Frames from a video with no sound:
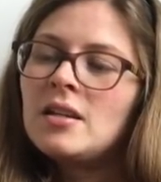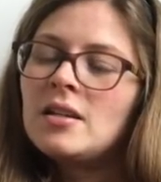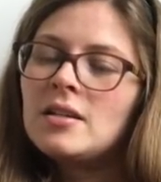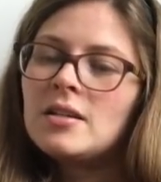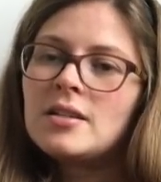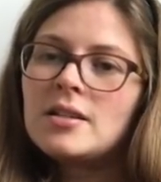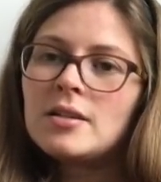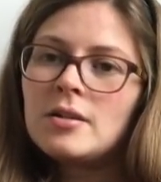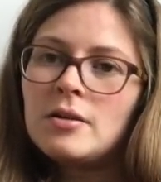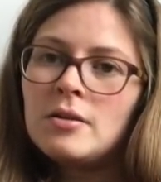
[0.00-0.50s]

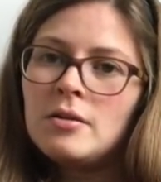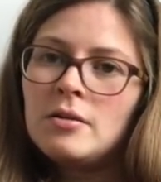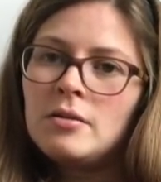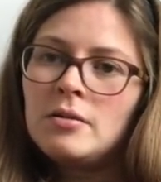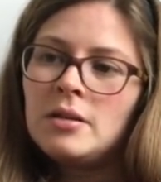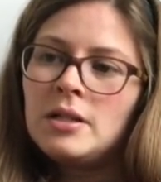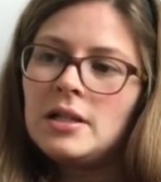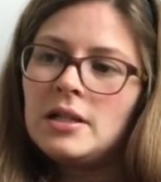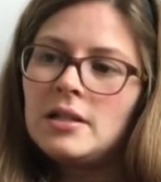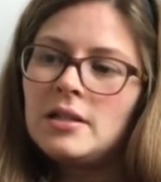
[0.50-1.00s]

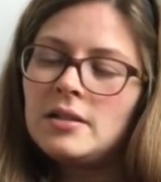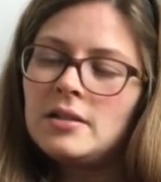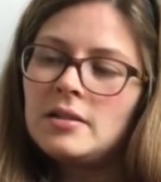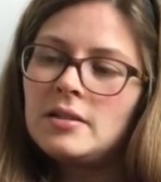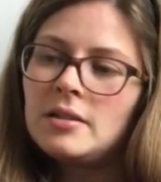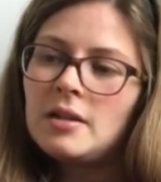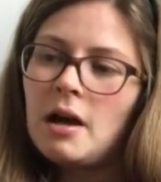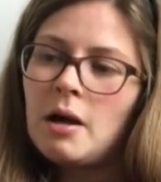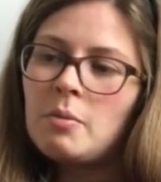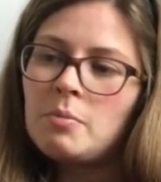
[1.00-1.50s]
So
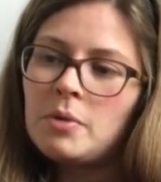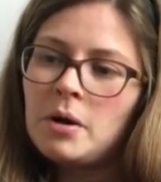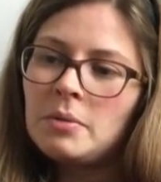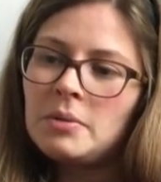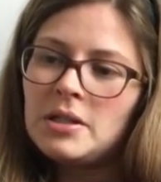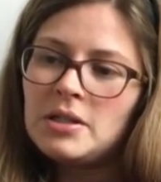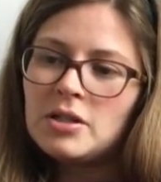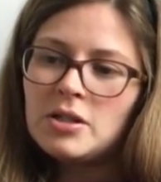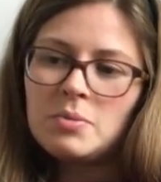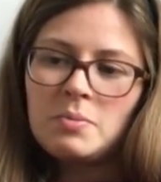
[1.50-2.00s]
I'll
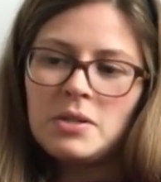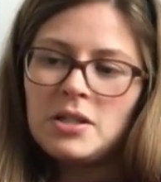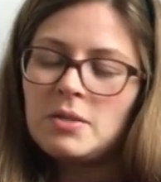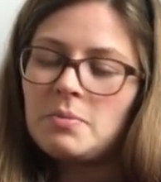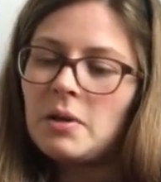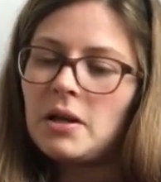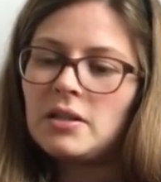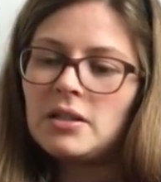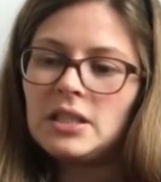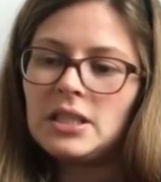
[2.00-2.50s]
probably just be
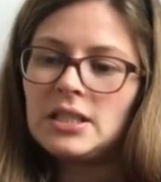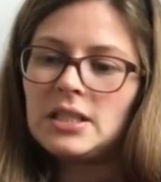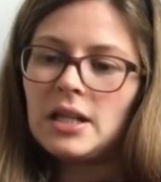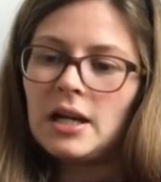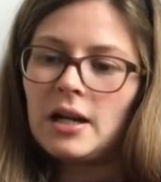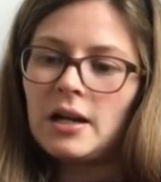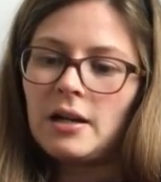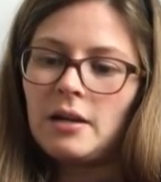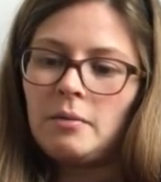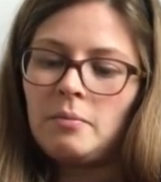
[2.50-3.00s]
spending
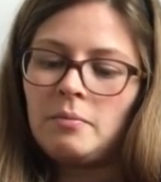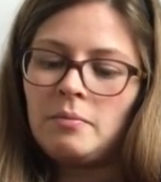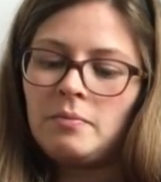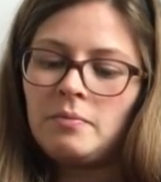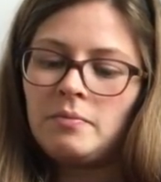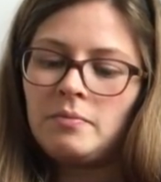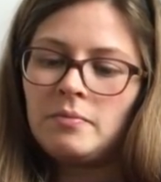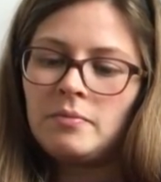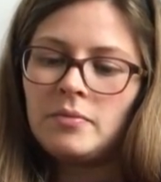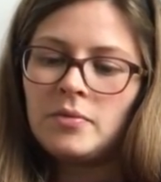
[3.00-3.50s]
time
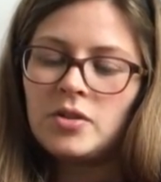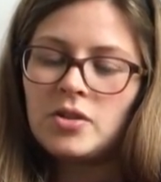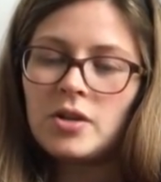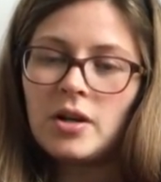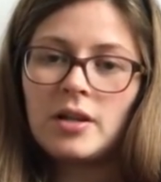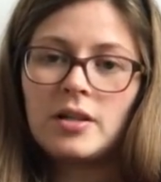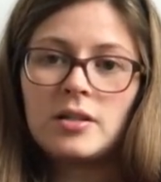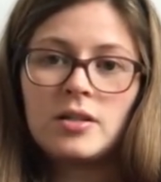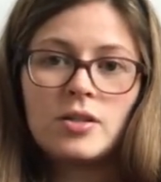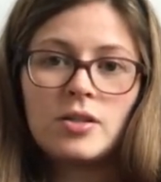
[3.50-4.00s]

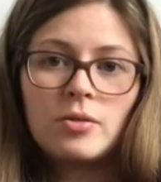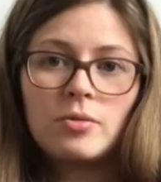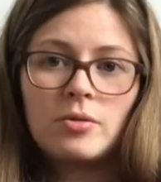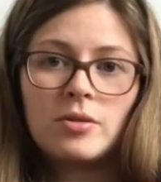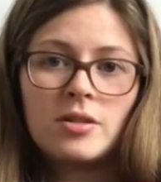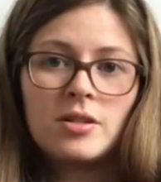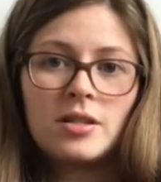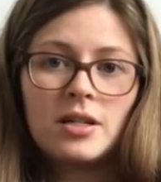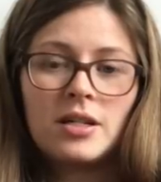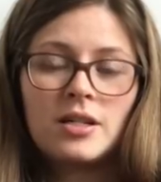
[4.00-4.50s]
trying to
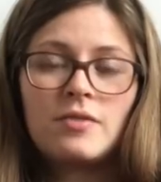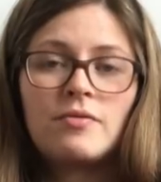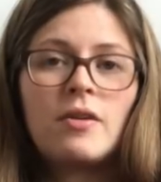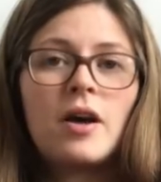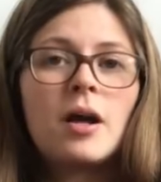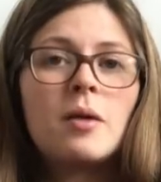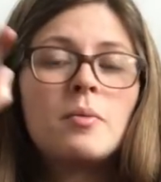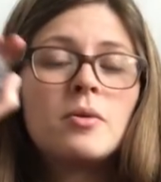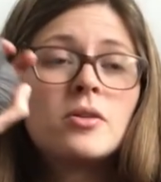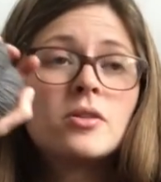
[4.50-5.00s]
source nice
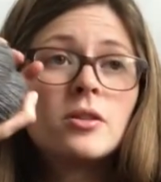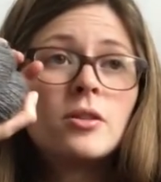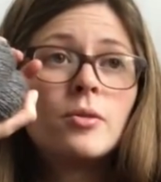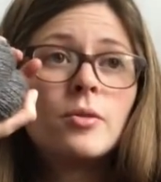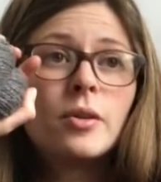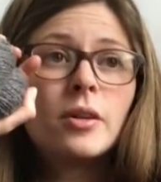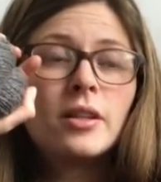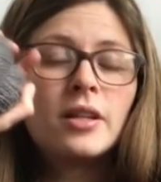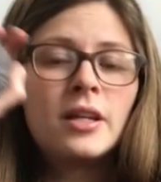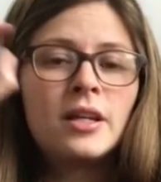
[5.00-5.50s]
fibres
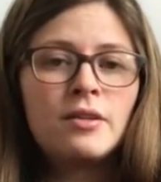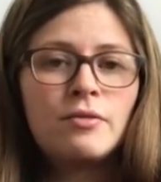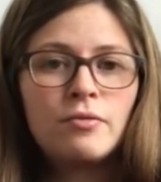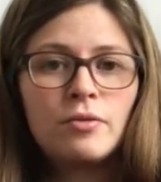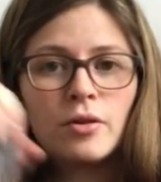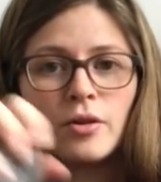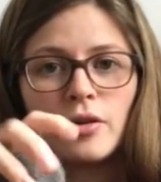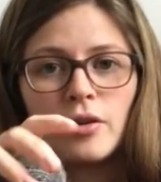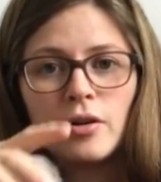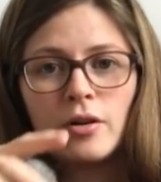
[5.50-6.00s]
locally
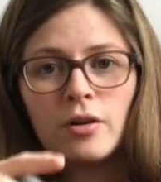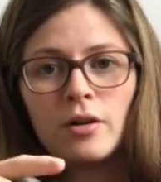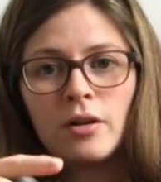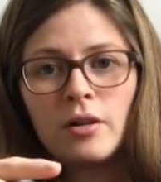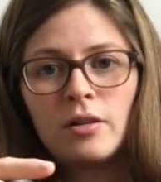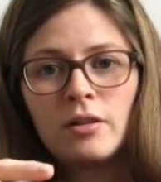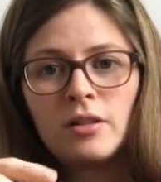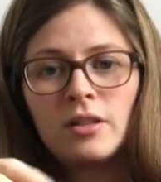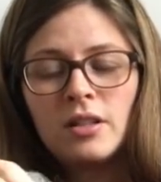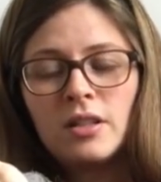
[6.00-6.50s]
for
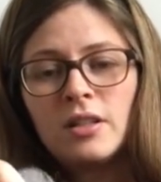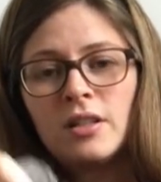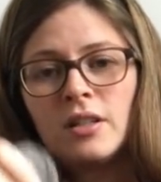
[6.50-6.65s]
y'all.